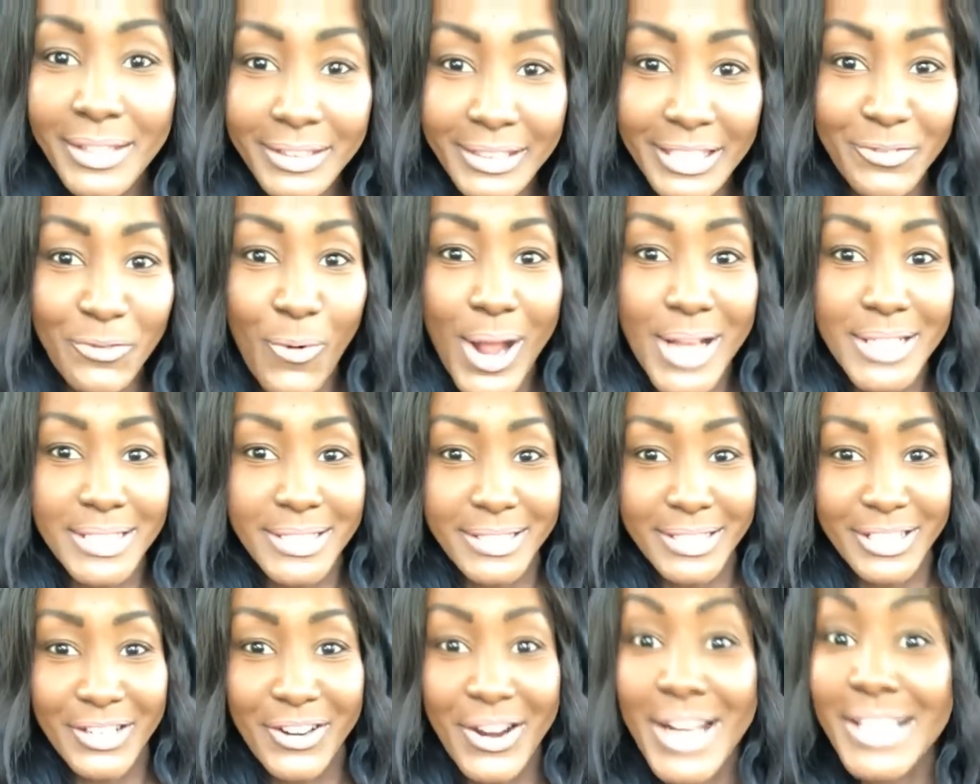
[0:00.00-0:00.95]
Cliff
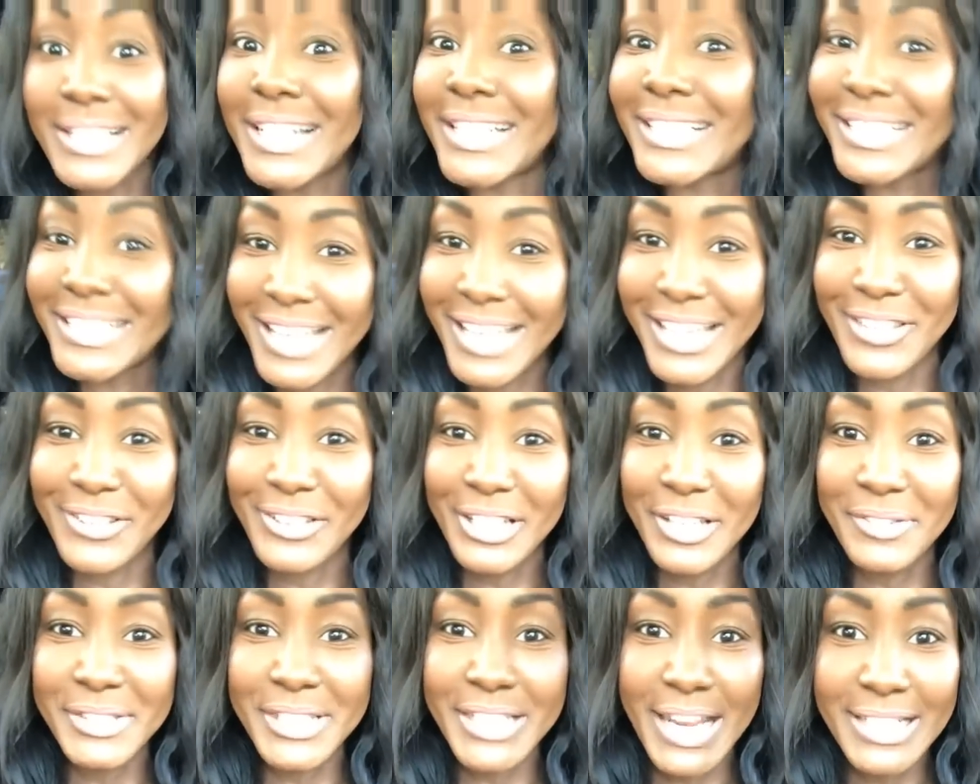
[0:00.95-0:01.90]
Washington, congratulations. Thank you,
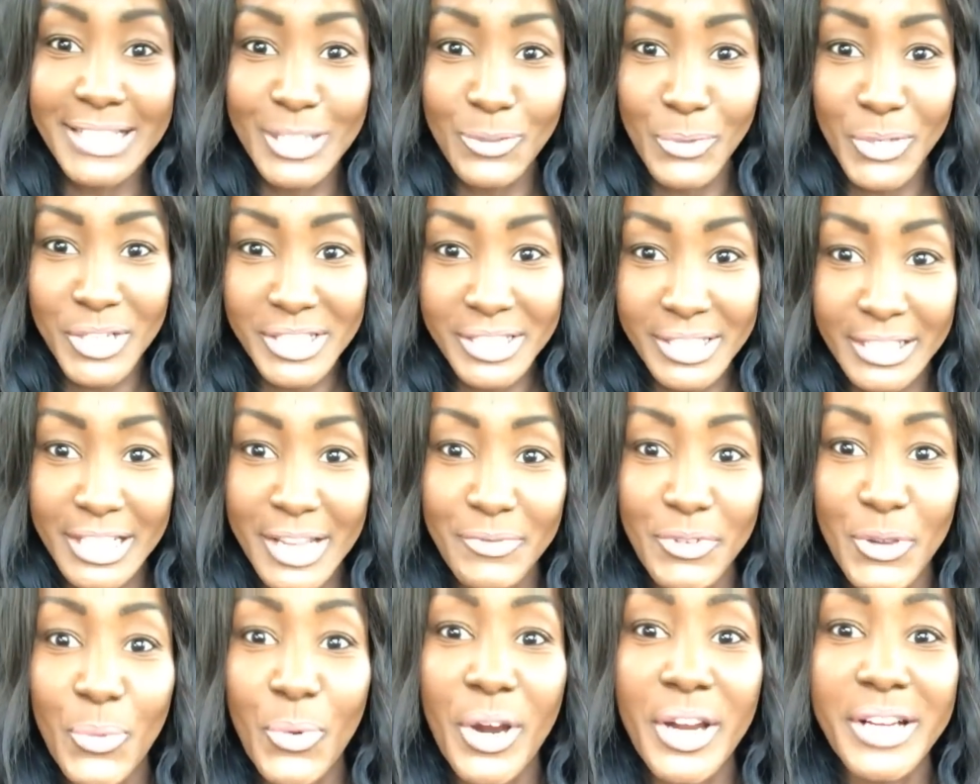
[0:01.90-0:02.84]
Cliff. Stacy Wilson,
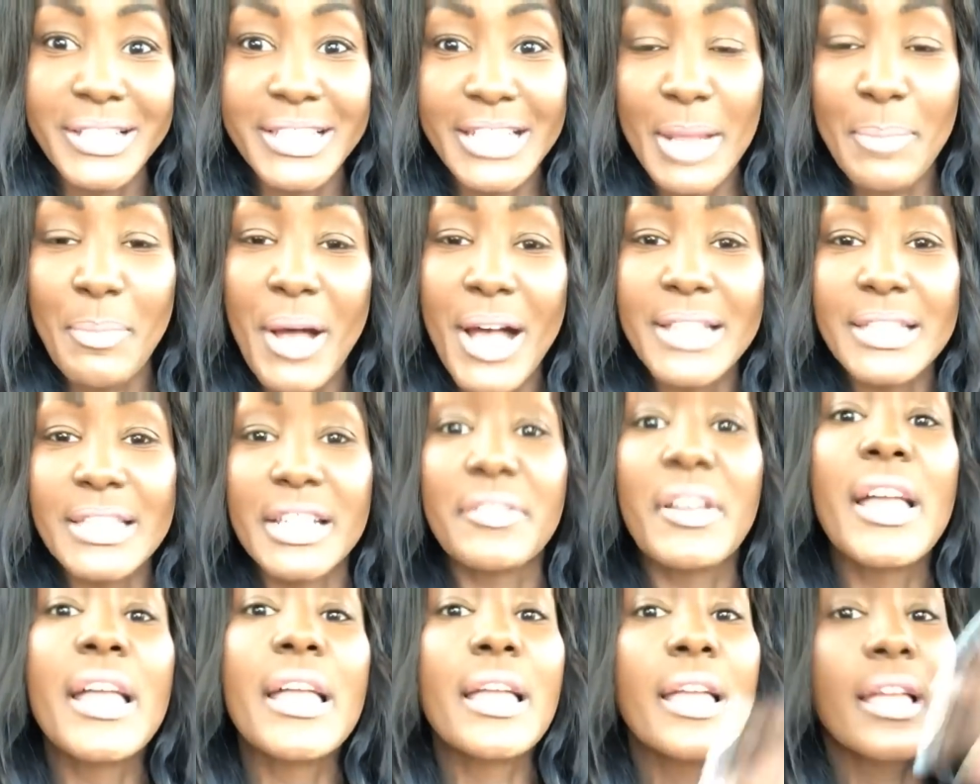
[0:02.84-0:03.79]
love your work. Stay
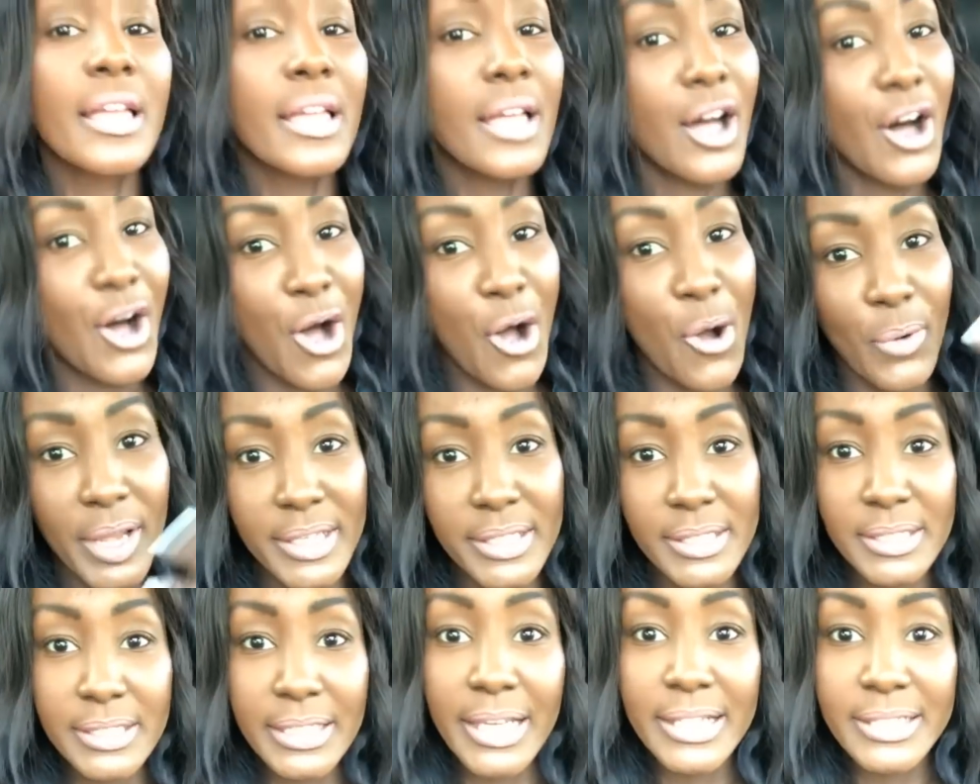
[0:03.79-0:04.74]
positive.
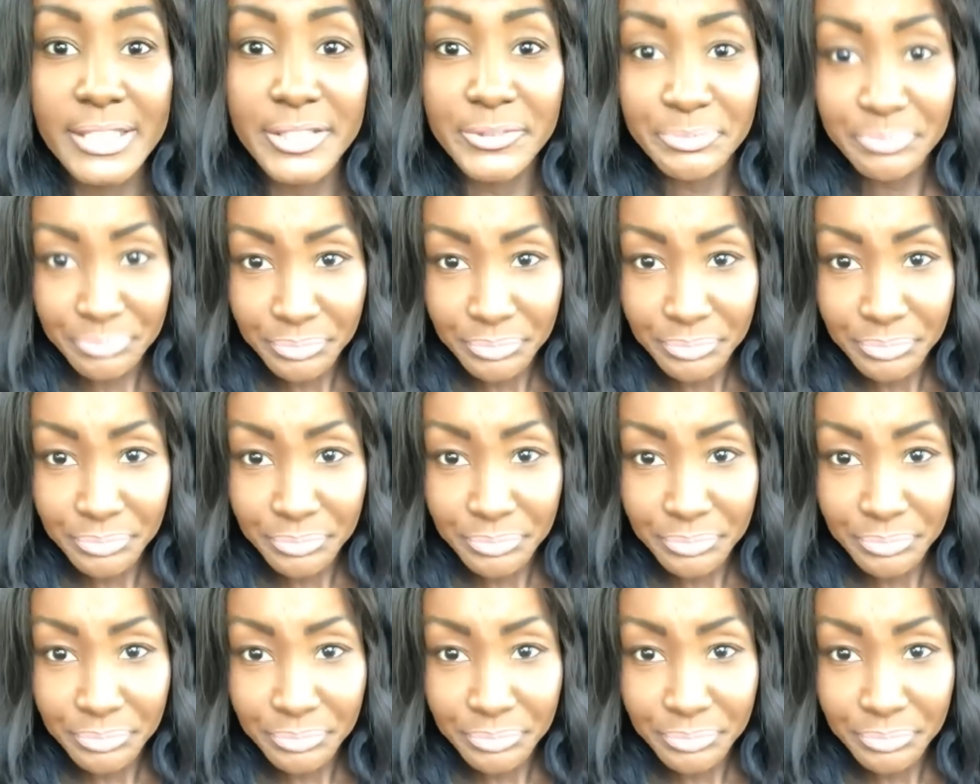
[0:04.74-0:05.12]
Always. Yes.